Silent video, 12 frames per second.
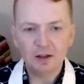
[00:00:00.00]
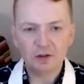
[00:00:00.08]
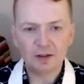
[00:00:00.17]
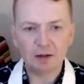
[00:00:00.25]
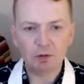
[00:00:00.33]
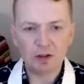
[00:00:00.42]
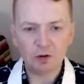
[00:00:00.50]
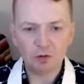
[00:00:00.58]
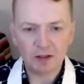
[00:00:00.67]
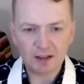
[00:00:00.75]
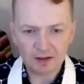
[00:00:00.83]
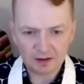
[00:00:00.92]
so that we don't
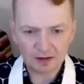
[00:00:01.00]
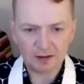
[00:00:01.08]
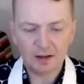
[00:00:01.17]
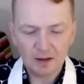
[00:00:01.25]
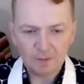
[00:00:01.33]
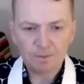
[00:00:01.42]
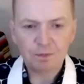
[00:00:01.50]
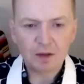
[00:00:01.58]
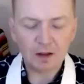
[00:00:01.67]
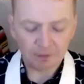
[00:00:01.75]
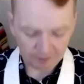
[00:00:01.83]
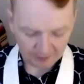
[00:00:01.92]
need to
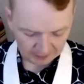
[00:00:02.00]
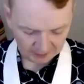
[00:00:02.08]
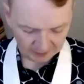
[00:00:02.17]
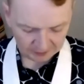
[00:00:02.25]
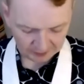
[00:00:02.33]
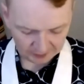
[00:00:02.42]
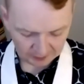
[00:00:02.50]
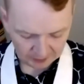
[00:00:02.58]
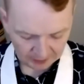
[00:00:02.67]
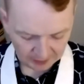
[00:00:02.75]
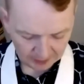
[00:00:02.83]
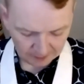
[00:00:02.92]
feel this,
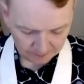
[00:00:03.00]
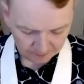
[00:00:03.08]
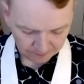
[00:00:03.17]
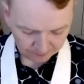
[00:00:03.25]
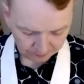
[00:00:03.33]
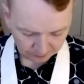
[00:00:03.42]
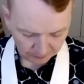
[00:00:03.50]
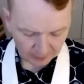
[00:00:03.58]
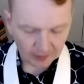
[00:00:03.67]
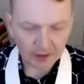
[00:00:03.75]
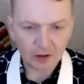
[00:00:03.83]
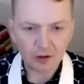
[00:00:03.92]
we
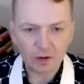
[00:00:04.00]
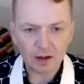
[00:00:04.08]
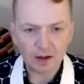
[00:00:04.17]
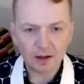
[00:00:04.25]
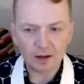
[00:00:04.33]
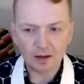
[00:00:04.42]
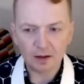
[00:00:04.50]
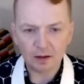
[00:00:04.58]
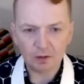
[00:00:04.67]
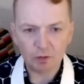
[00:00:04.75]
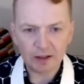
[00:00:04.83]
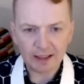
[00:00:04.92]

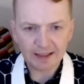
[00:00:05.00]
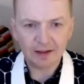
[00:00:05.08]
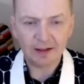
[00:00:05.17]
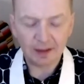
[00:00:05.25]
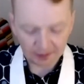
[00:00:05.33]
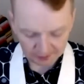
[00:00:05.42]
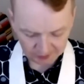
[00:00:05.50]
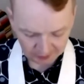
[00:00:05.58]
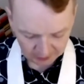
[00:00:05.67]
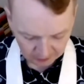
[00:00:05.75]
need things,